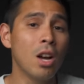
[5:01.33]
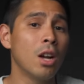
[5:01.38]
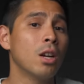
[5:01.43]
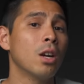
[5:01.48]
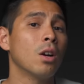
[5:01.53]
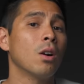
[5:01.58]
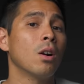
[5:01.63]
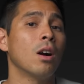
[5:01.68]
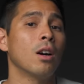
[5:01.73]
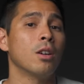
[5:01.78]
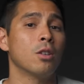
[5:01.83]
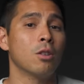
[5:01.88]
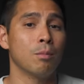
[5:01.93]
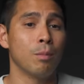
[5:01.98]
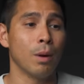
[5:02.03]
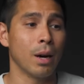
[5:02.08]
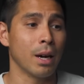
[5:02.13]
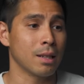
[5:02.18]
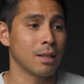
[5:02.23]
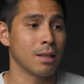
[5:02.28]
under
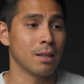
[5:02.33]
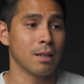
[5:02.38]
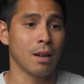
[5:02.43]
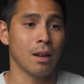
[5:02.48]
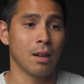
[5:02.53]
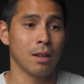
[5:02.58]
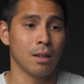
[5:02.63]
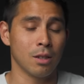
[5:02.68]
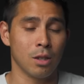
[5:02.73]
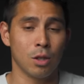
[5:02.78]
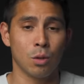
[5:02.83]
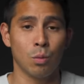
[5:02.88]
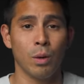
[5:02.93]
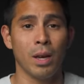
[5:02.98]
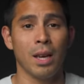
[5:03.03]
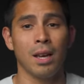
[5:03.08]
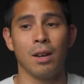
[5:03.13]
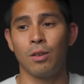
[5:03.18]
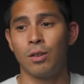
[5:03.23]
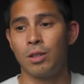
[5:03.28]
$100 on a
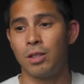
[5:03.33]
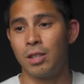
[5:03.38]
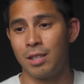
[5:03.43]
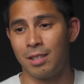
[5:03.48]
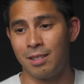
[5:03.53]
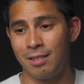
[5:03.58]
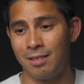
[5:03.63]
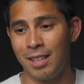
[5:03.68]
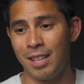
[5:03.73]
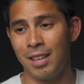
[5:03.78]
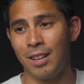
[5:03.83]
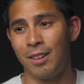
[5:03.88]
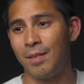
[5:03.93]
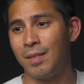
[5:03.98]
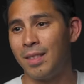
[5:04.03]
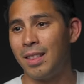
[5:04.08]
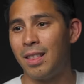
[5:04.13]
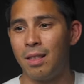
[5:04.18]
swing, or just, you know,